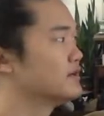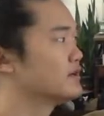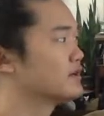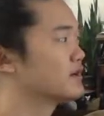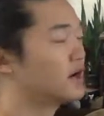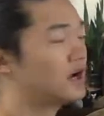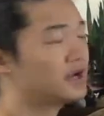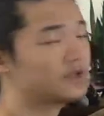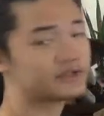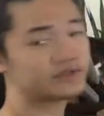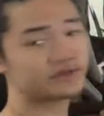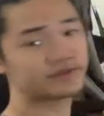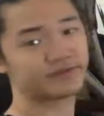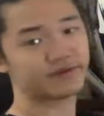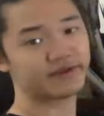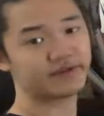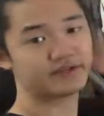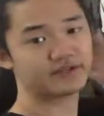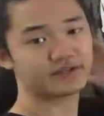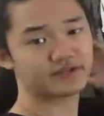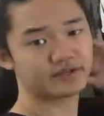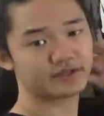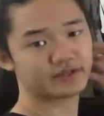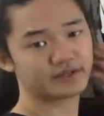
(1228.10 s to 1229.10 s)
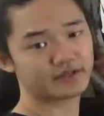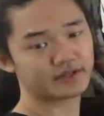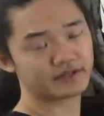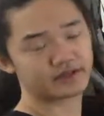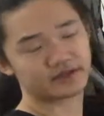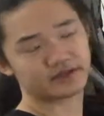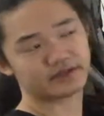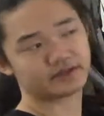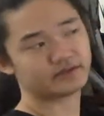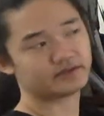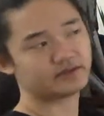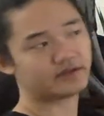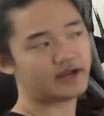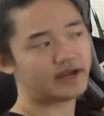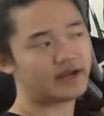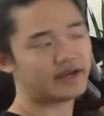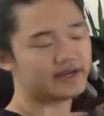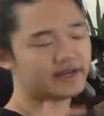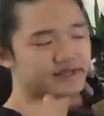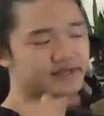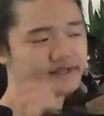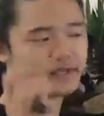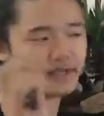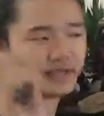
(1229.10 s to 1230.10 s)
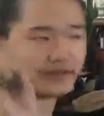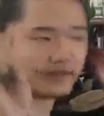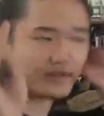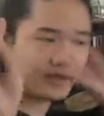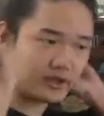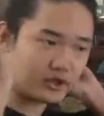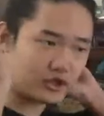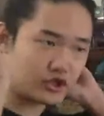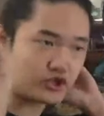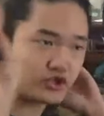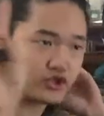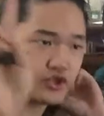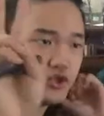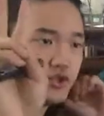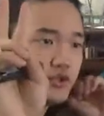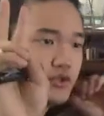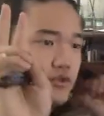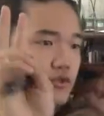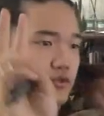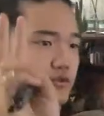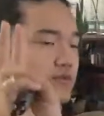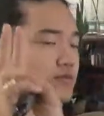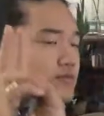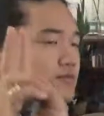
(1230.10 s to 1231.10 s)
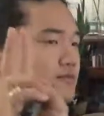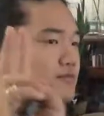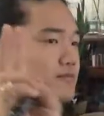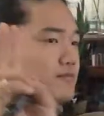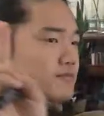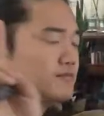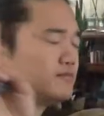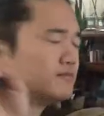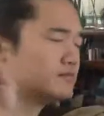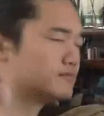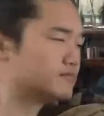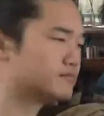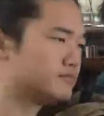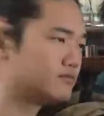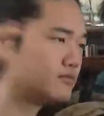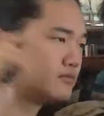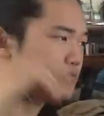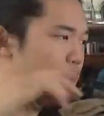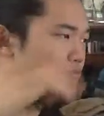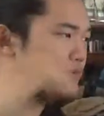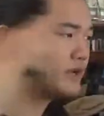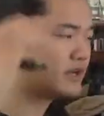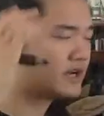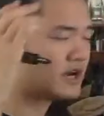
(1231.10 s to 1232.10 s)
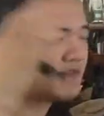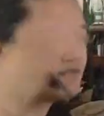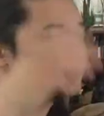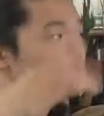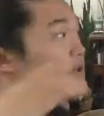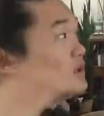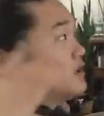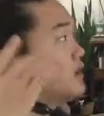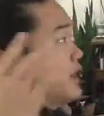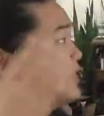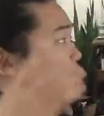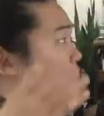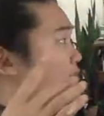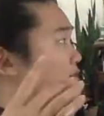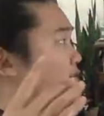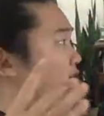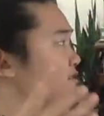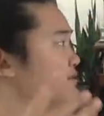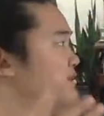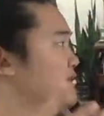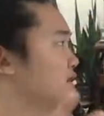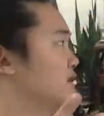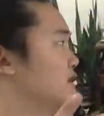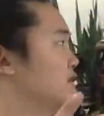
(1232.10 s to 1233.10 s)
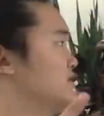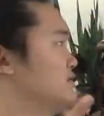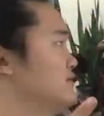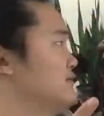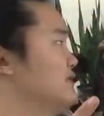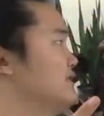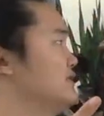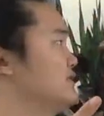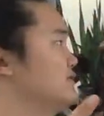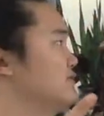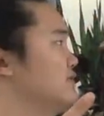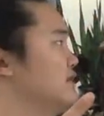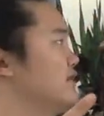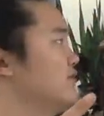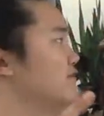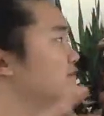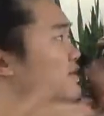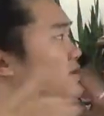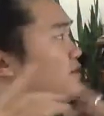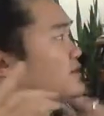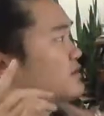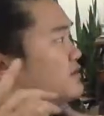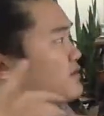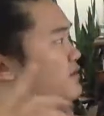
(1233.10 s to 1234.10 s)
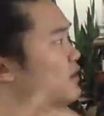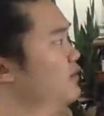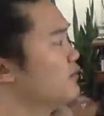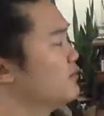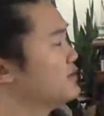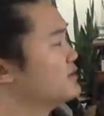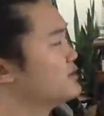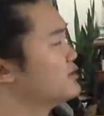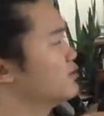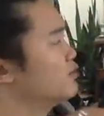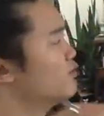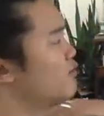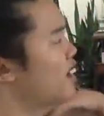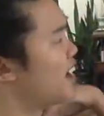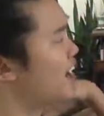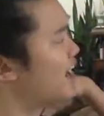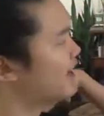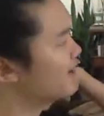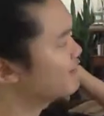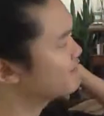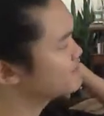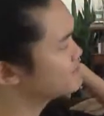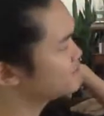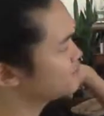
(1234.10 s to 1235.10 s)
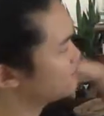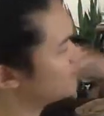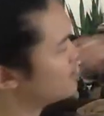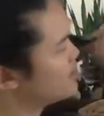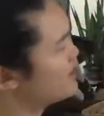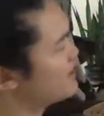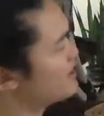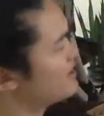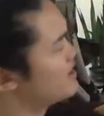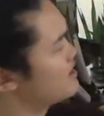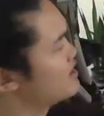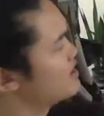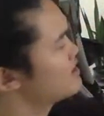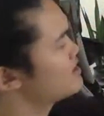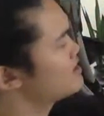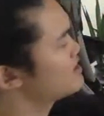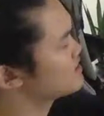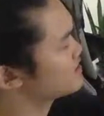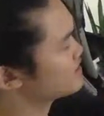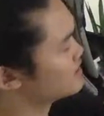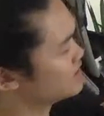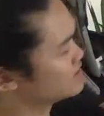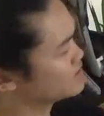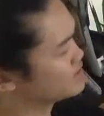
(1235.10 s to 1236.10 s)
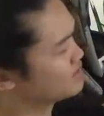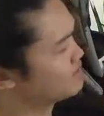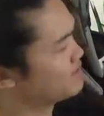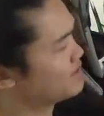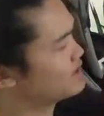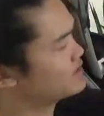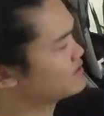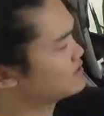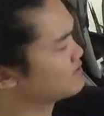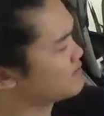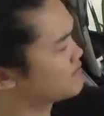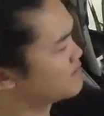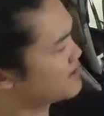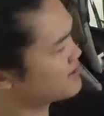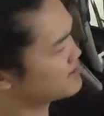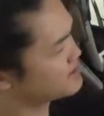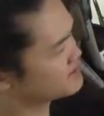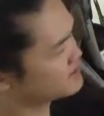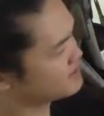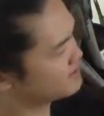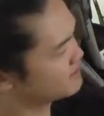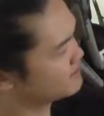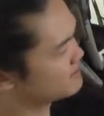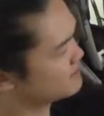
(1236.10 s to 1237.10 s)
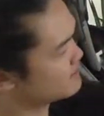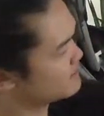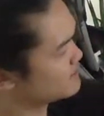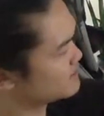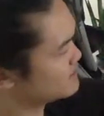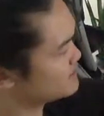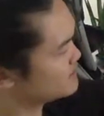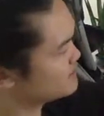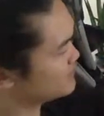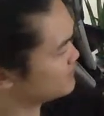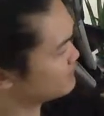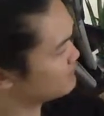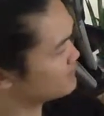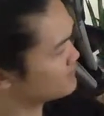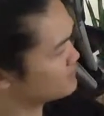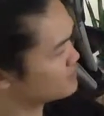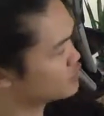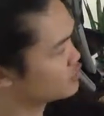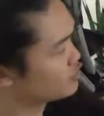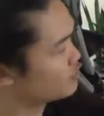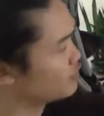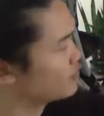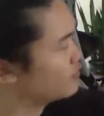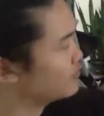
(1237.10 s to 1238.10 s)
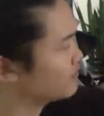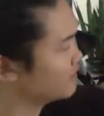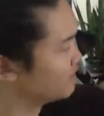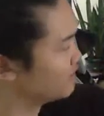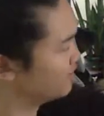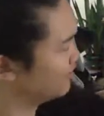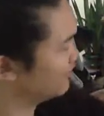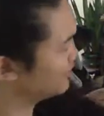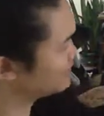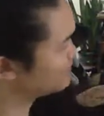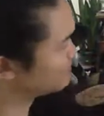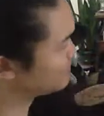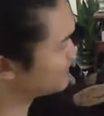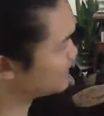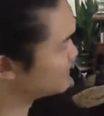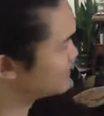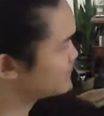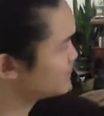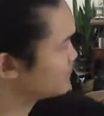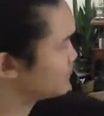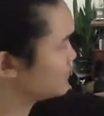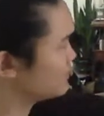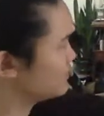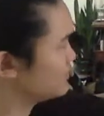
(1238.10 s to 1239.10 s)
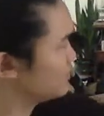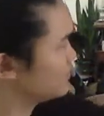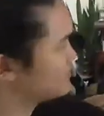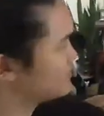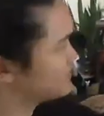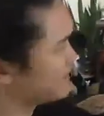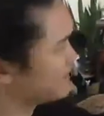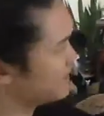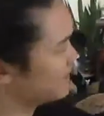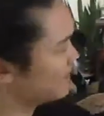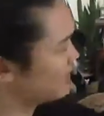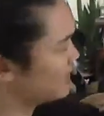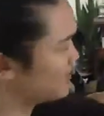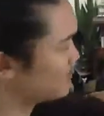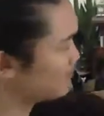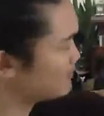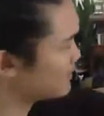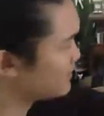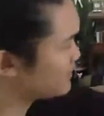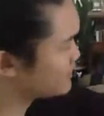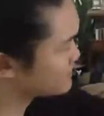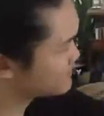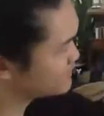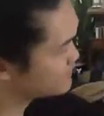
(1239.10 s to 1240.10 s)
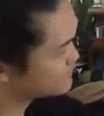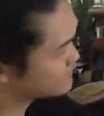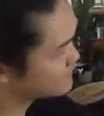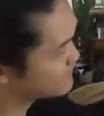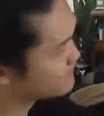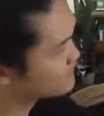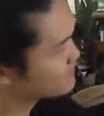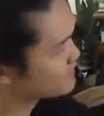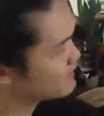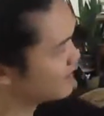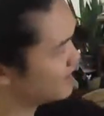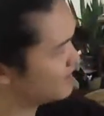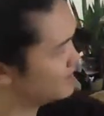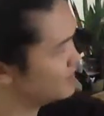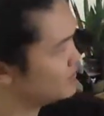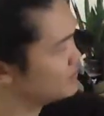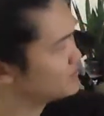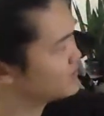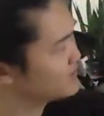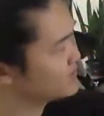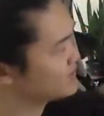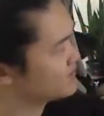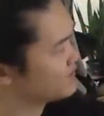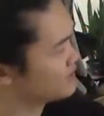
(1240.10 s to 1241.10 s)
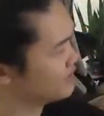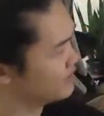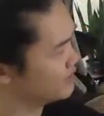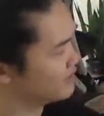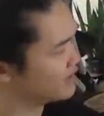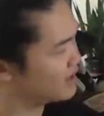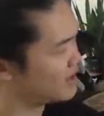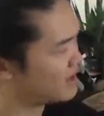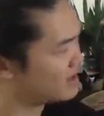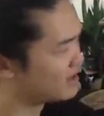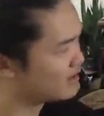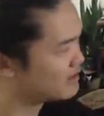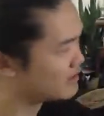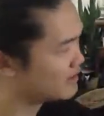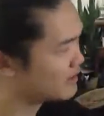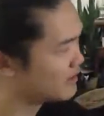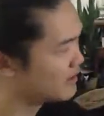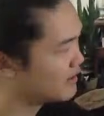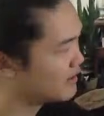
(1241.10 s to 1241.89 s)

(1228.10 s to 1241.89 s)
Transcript: conservation has, I think, we covered a lot of things about conservation, right? First of all, we derived why conservation of momentum is even true in the first place using impulse and Newton's third law.